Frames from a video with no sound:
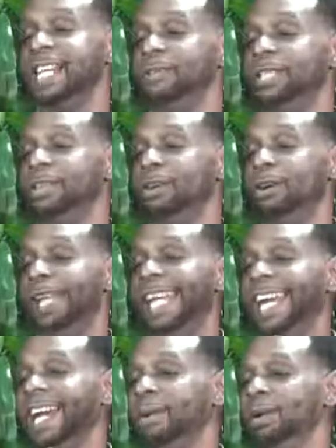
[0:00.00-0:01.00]
naturally
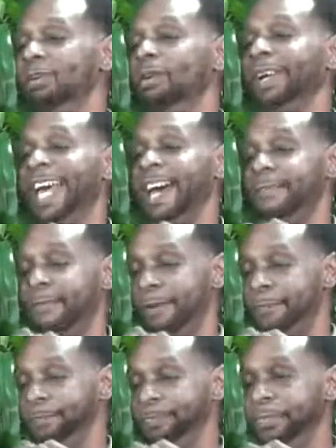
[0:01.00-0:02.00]
curly hair would grow an
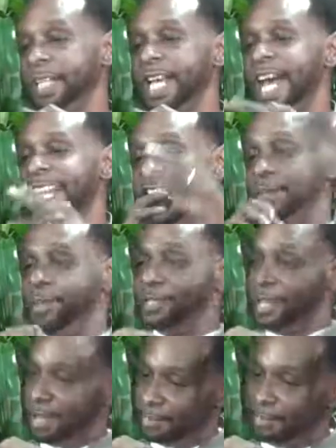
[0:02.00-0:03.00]
afro. And they would
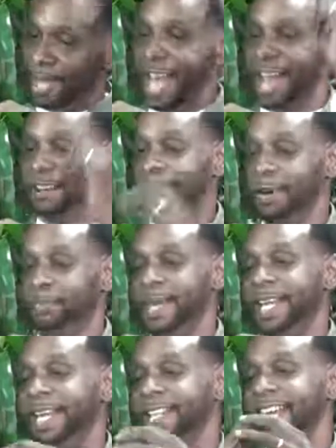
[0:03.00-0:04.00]
stick a
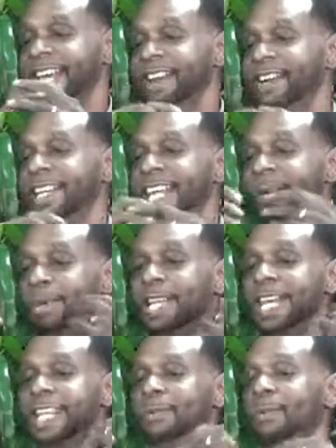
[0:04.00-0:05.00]
pick in their hair, and they
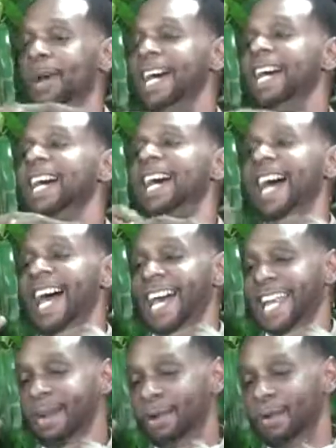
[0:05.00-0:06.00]
would wear the
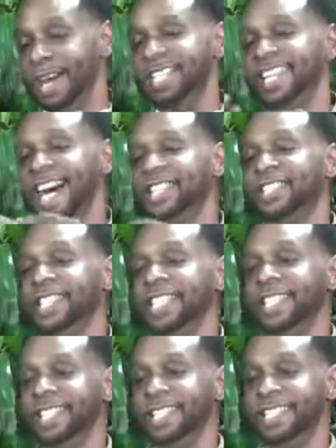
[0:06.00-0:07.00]

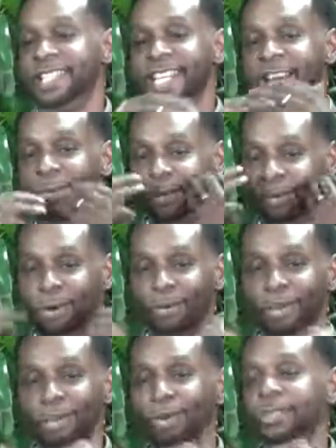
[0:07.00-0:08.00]
dashikis, and they would
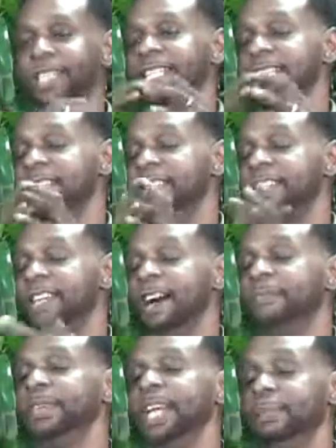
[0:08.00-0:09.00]
grow the goatees and
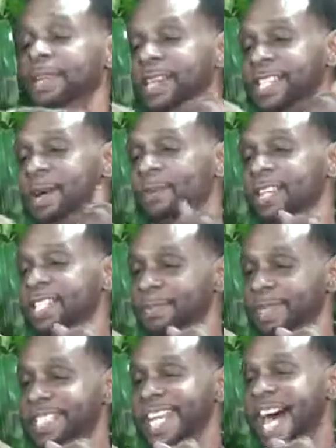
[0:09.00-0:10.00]
stuff because they wanted
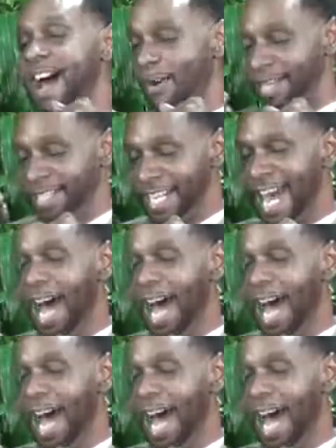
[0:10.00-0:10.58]
to be down